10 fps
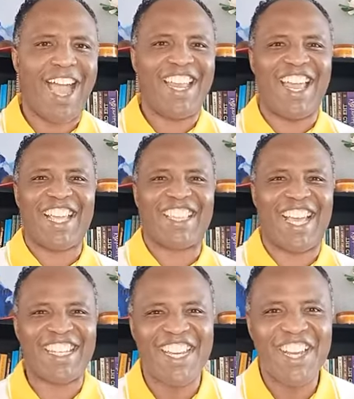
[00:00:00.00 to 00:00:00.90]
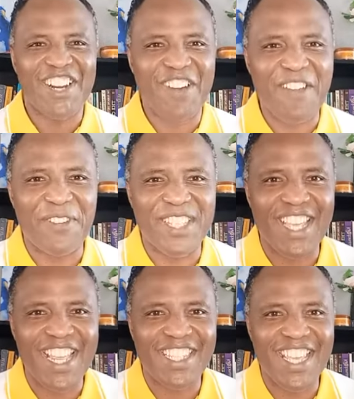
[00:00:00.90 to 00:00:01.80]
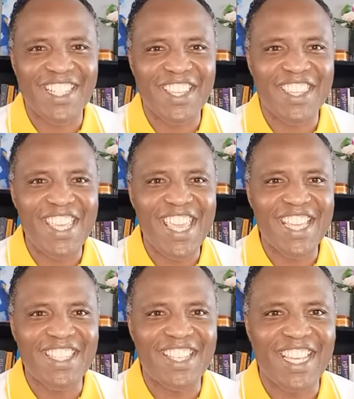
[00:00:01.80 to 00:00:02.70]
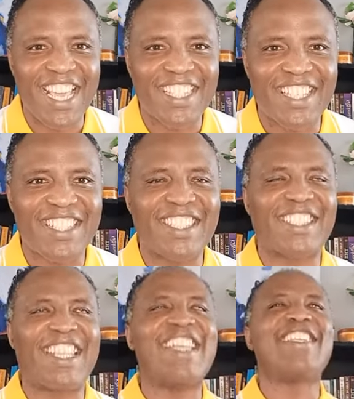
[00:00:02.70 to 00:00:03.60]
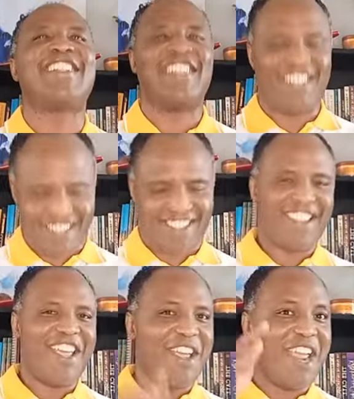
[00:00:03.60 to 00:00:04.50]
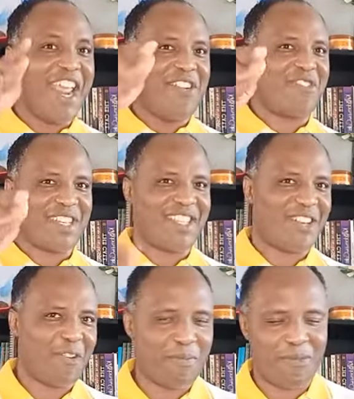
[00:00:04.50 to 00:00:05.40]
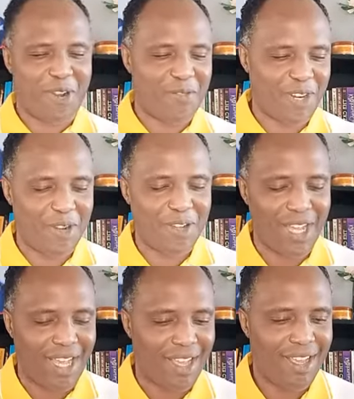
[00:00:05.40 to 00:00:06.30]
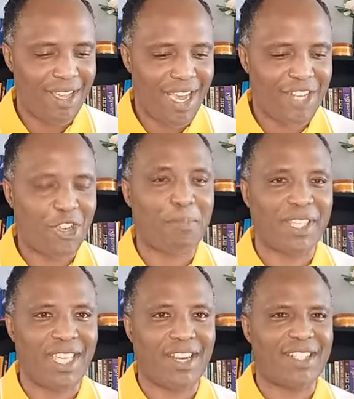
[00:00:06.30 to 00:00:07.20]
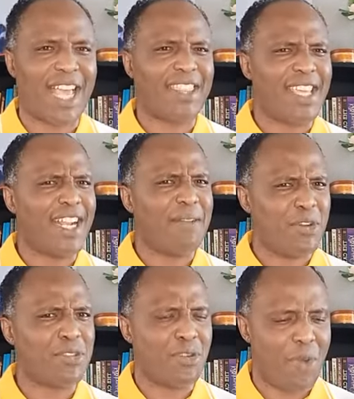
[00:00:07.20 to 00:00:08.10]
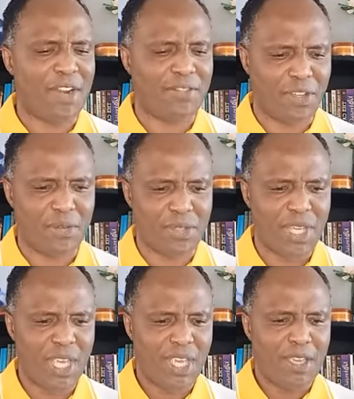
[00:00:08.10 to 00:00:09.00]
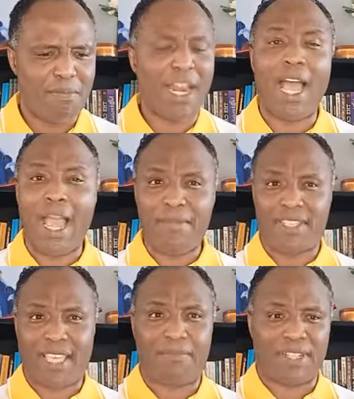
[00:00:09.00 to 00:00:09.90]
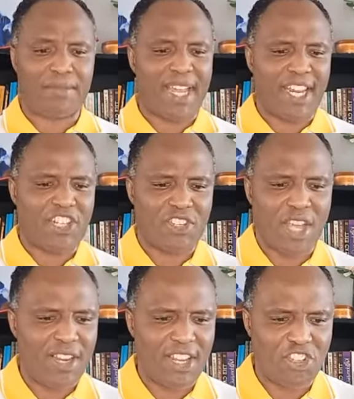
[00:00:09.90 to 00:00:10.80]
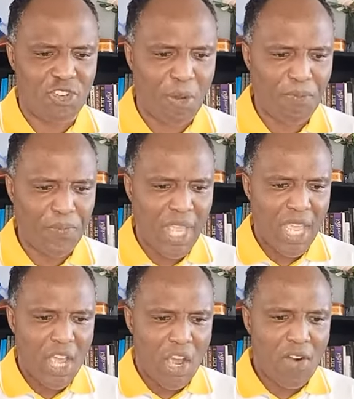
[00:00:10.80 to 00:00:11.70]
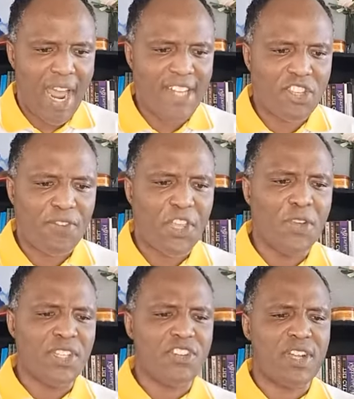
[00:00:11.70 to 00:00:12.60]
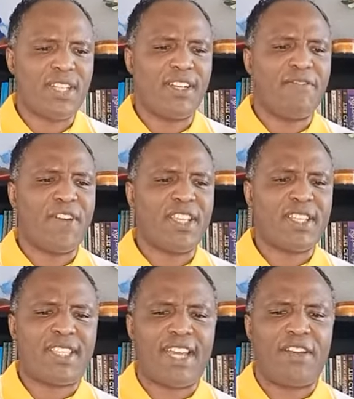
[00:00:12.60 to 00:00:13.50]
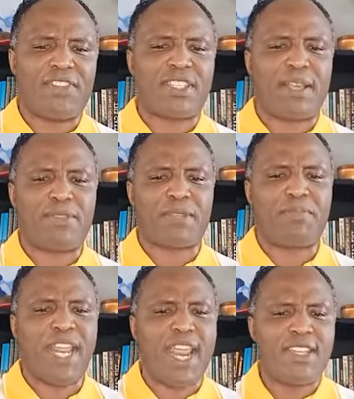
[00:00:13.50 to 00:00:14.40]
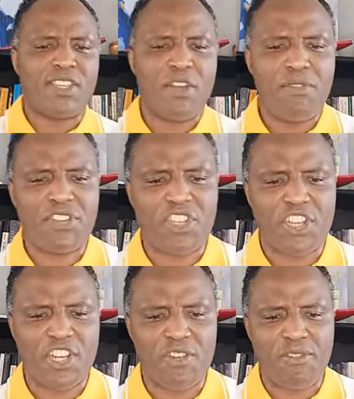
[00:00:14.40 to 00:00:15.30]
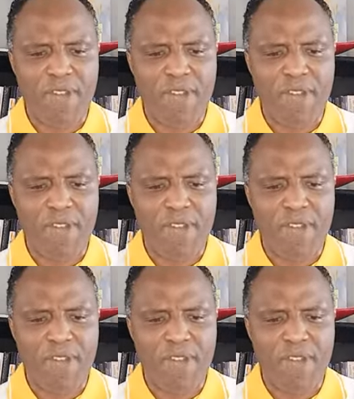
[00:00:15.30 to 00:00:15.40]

I like that. Grayford says he's a theistic existentialist. Interesting uh, uh, topic there, because I think I'm also one of those. But I am a skeptic by nature, so I'll let you know. All right, so for those interested in further study of this subject, please research and